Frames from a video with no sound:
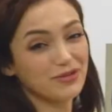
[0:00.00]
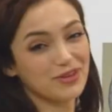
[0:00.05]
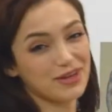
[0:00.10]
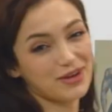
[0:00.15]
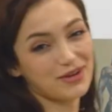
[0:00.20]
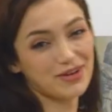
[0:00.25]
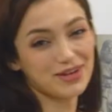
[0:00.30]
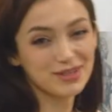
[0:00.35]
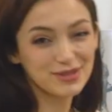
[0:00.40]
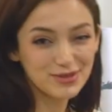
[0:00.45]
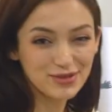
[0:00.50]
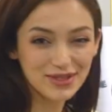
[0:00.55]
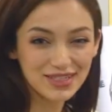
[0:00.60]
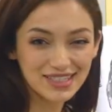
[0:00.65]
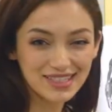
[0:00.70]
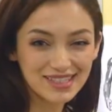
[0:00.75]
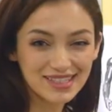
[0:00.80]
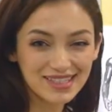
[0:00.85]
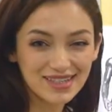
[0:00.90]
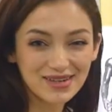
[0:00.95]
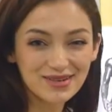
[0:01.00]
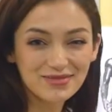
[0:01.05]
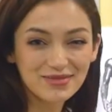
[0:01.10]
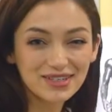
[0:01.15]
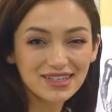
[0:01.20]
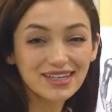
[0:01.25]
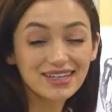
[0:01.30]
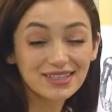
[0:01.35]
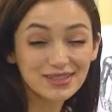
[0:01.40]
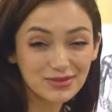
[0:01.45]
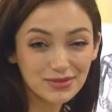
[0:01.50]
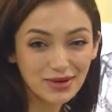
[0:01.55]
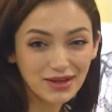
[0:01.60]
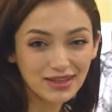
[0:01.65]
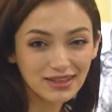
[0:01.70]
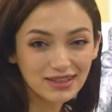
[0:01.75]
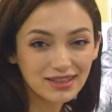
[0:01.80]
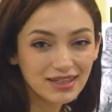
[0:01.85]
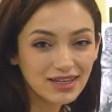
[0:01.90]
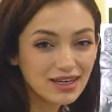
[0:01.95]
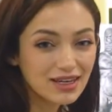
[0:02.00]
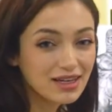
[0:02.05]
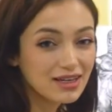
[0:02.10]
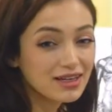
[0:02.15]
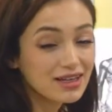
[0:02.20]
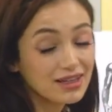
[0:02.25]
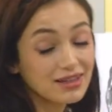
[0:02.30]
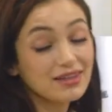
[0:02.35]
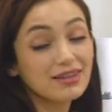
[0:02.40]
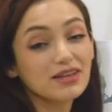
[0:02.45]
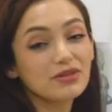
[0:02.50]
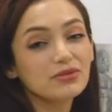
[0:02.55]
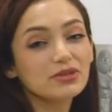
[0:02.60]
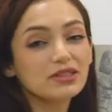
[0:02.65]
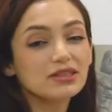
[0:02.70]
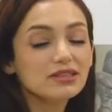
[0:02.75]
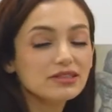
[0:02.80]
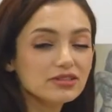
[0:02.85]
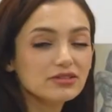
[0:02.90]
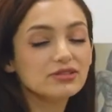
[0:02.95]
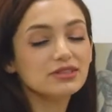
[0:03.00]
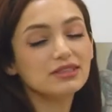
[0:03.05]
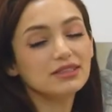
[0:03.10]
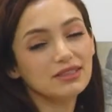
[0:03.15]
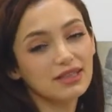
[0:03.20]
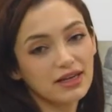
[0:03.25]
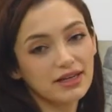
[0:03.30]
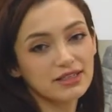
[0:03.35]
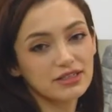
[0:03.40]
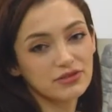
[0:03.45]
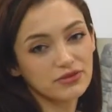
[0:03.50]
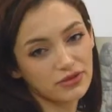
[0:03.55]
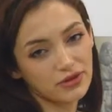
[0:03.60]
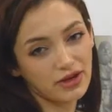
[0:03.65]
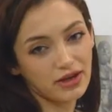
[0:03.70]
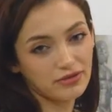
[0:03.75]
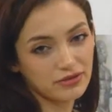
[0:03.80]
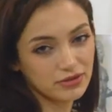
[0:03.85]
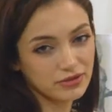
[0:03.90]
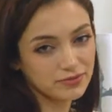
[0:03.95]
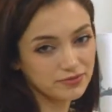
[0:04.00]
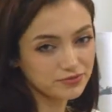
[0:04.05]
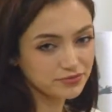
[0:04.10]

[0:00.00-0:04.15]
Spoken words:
their graduation ceremony as well, and they will literally last forever.